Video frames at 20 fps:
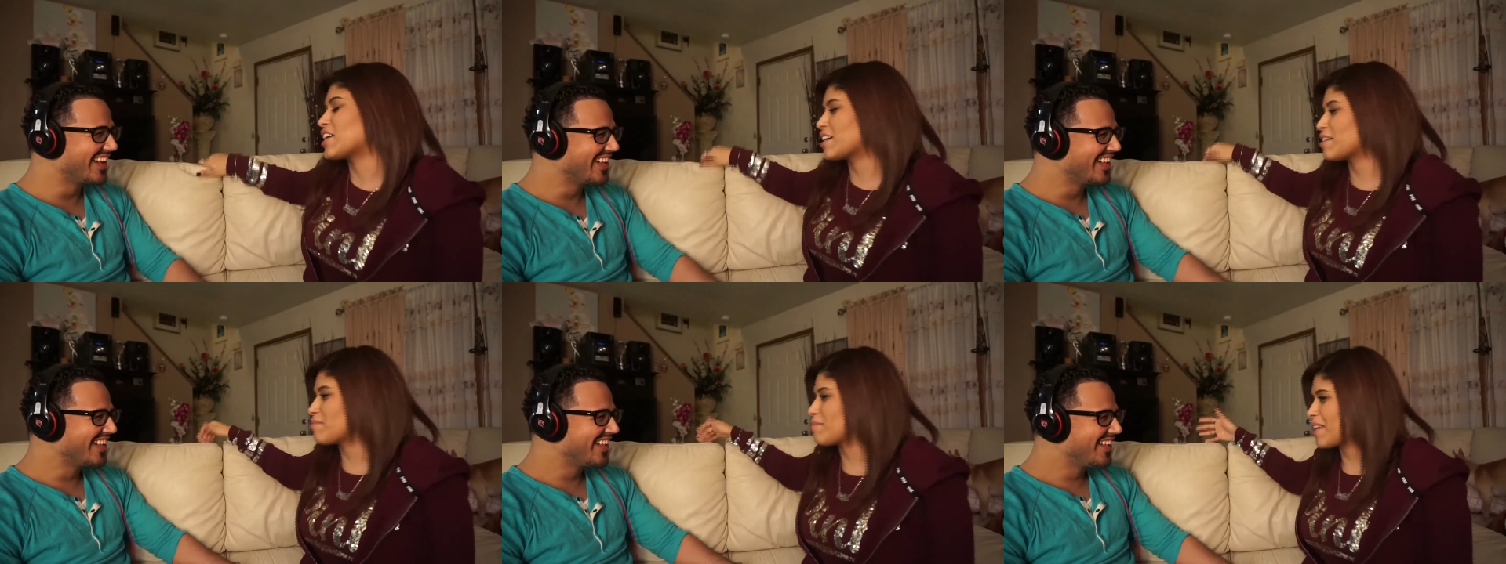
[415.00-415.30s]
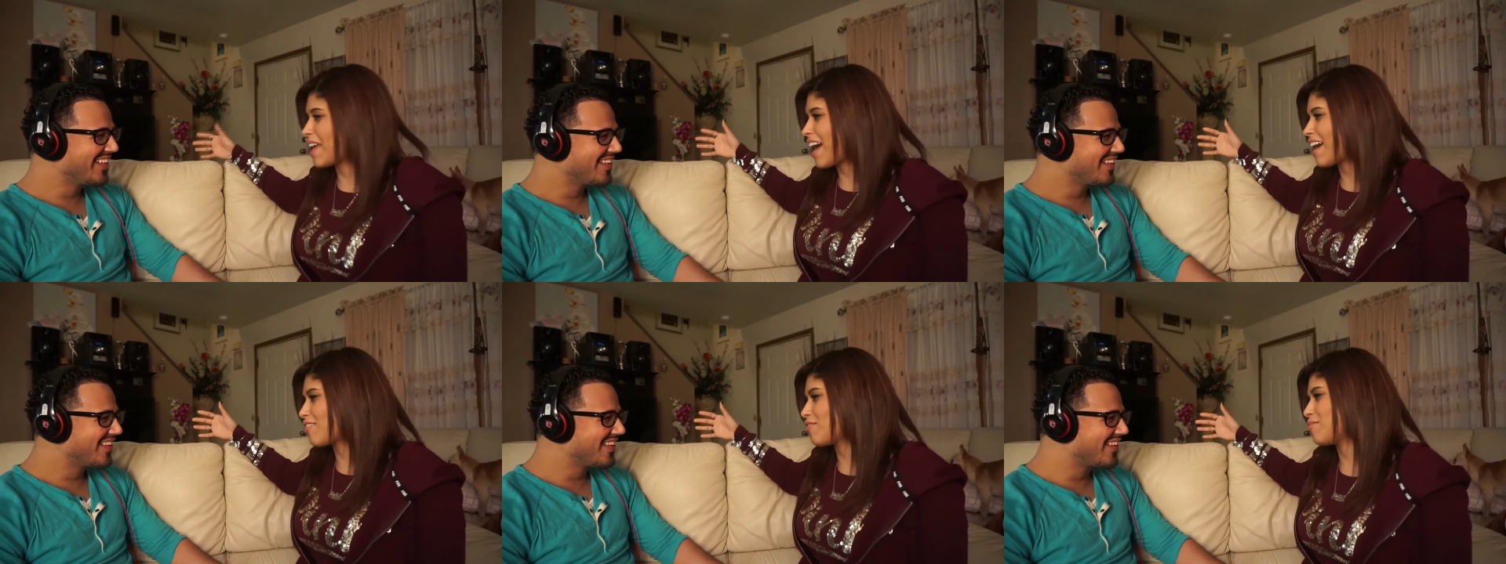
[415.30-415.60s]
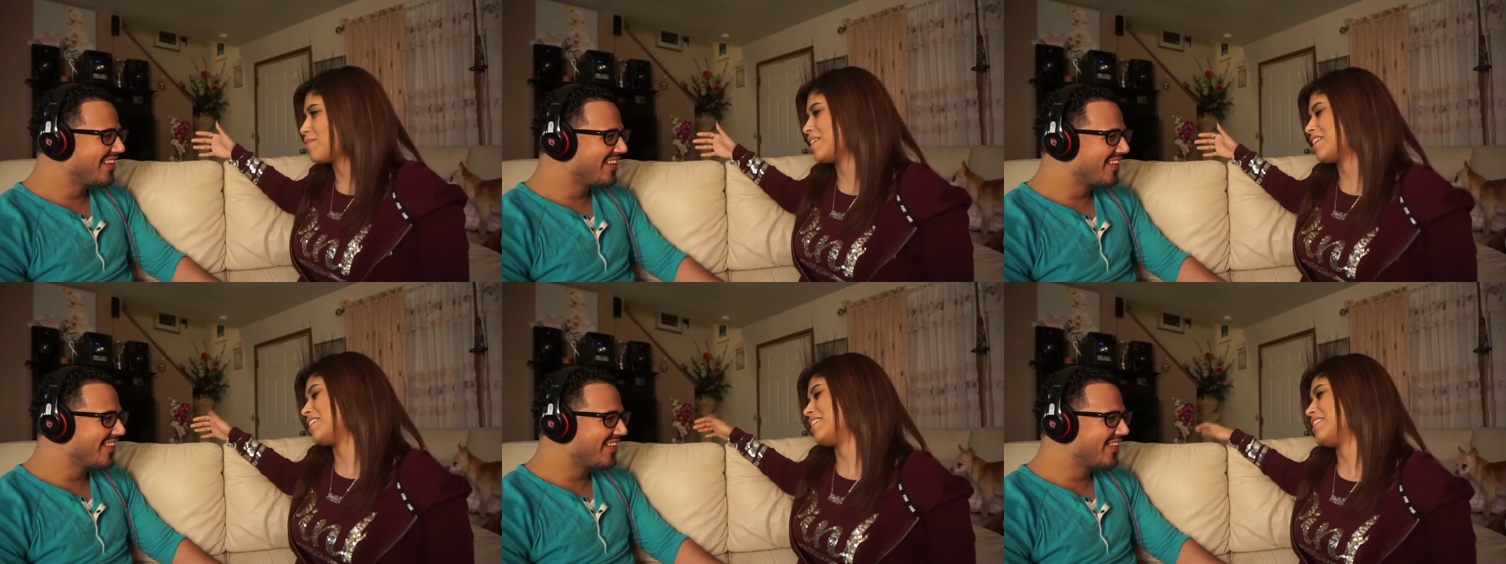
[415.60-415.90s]
Speaker 1: good piano
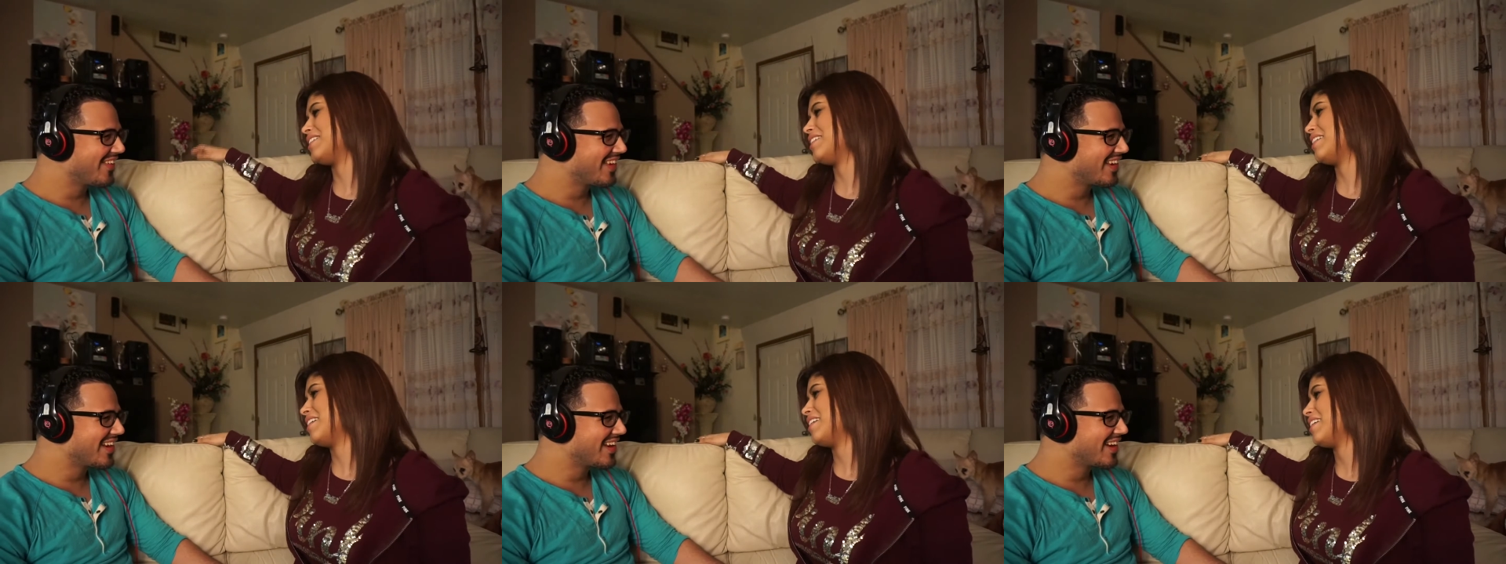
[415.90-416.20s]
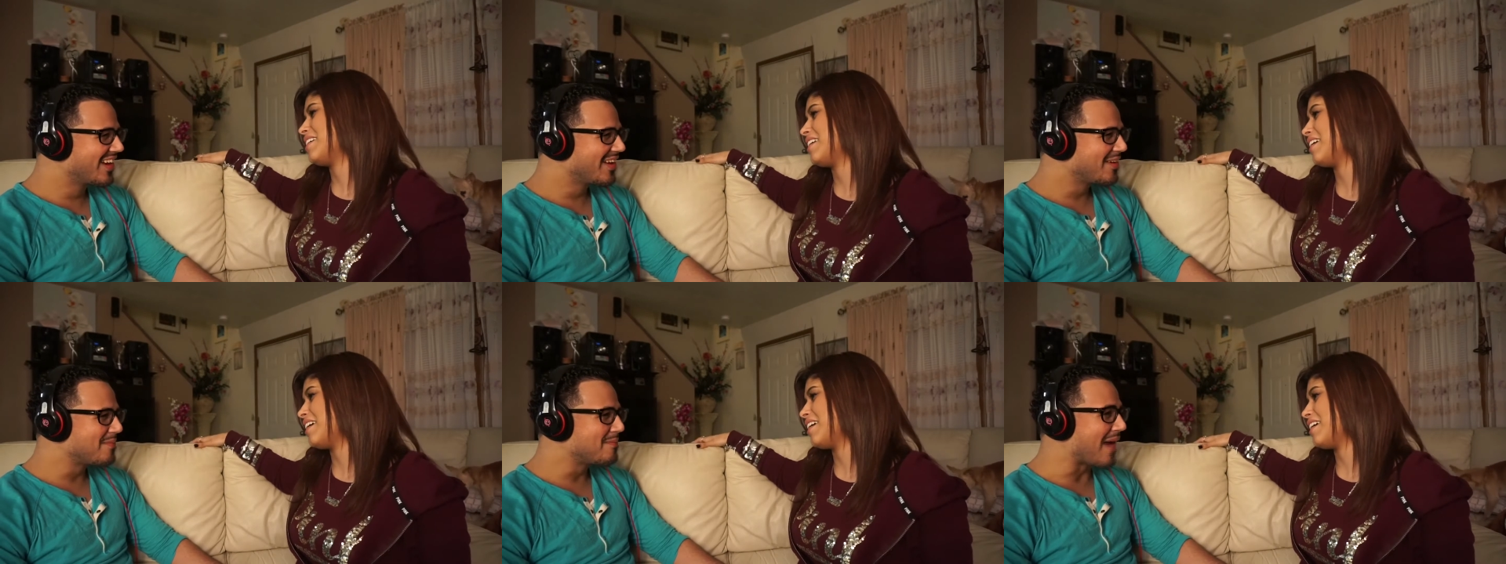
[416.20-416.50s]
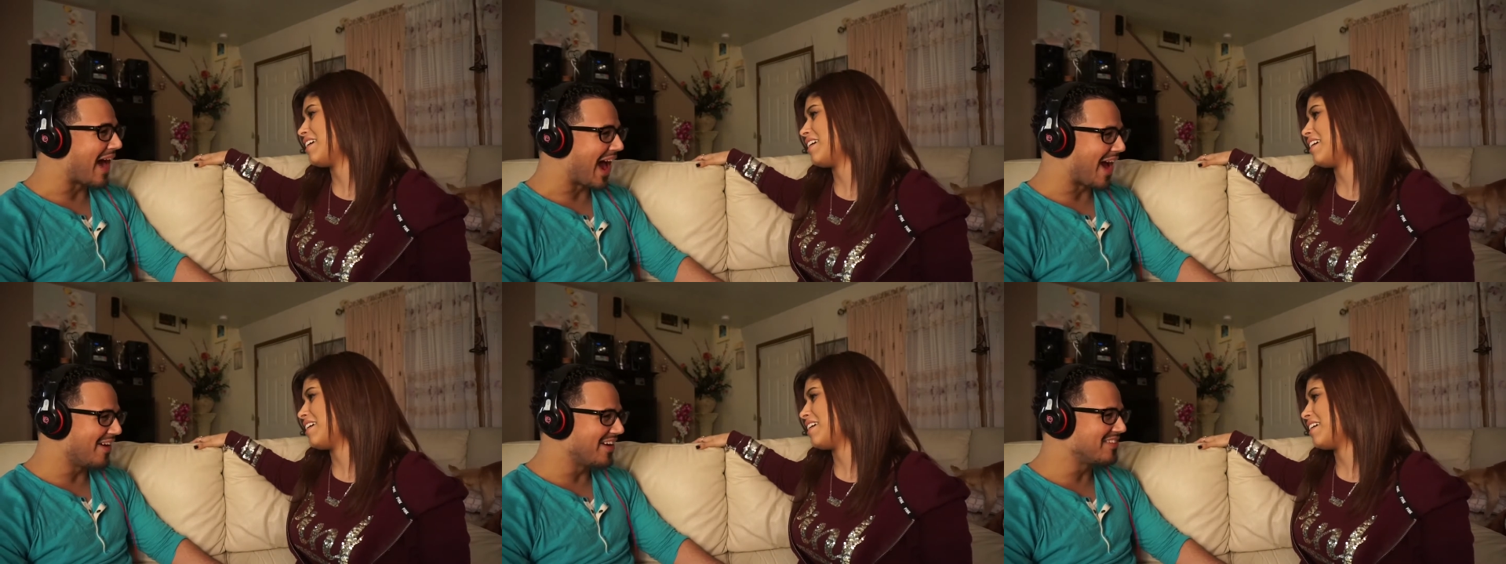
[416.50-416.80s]
player.
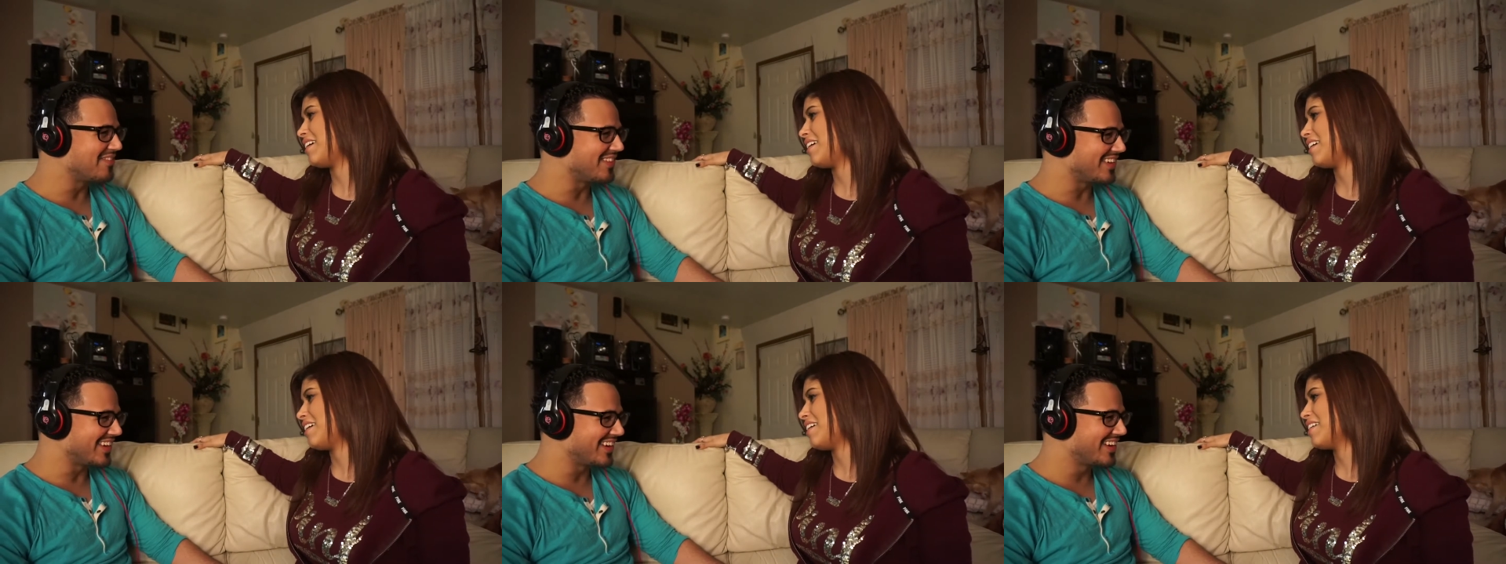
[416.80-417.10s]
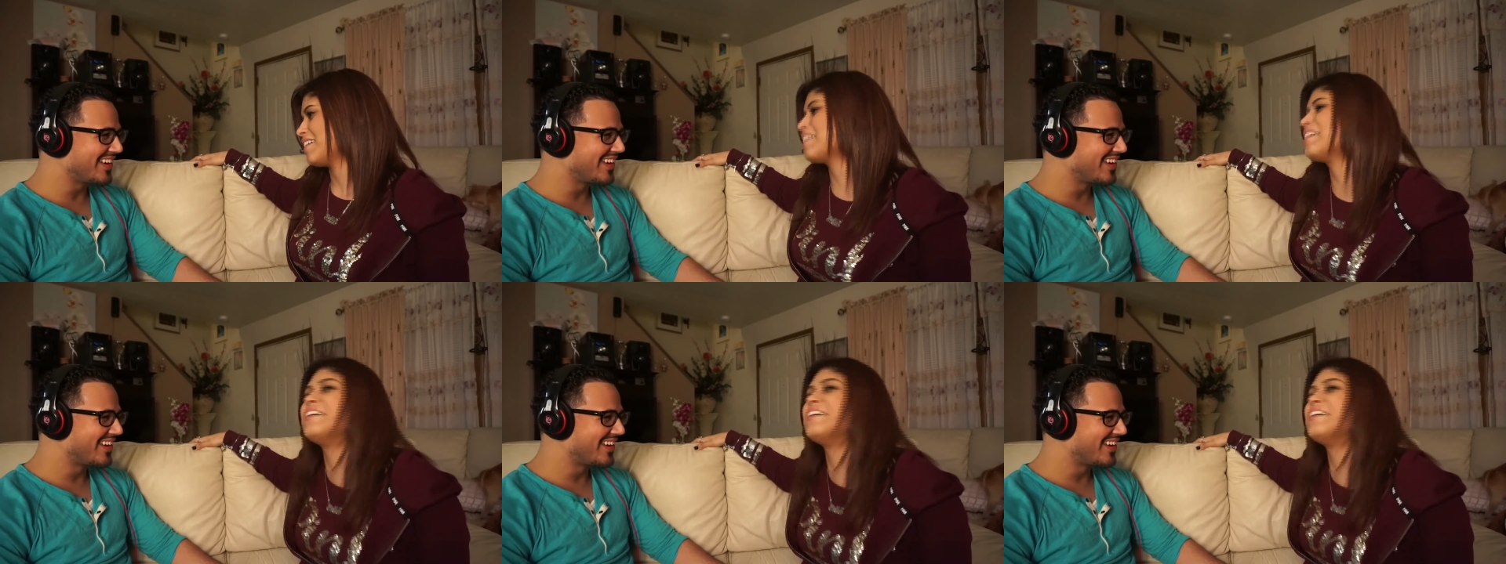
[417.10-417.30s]
Speaker 2: Marry me.